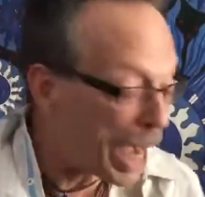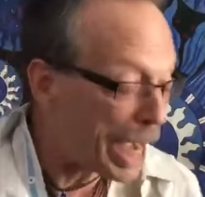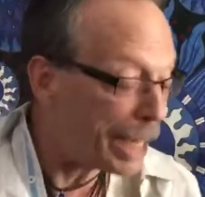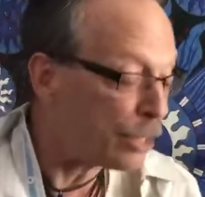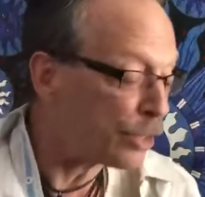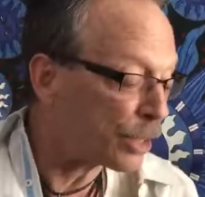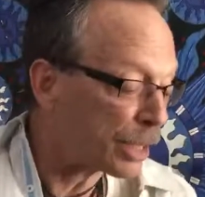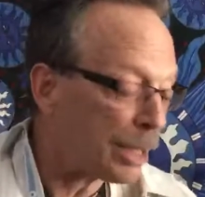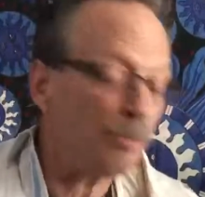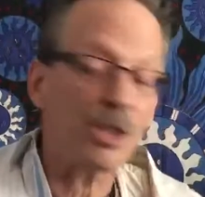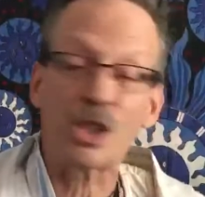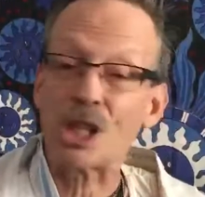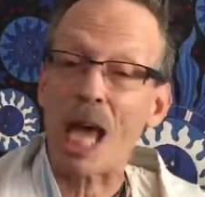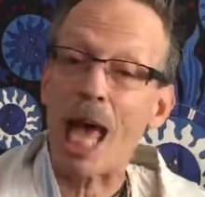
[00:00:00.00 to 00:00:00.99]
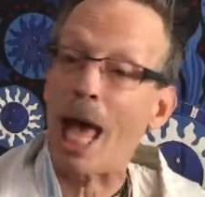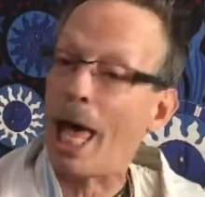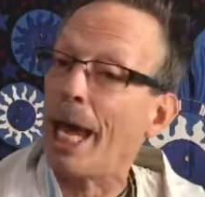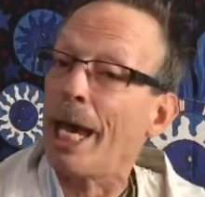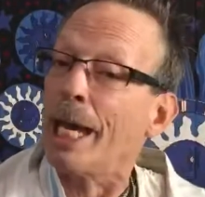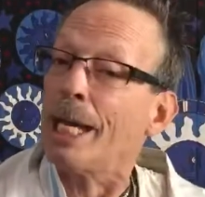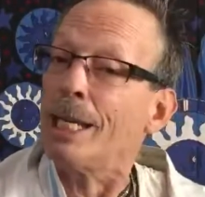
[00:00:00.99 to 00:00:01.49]
rain or
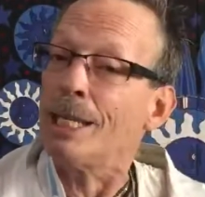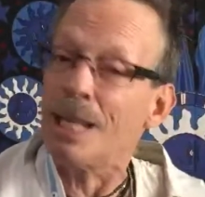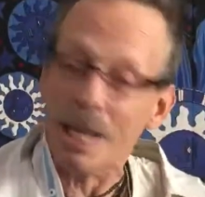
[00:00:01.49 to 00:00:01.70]
shine,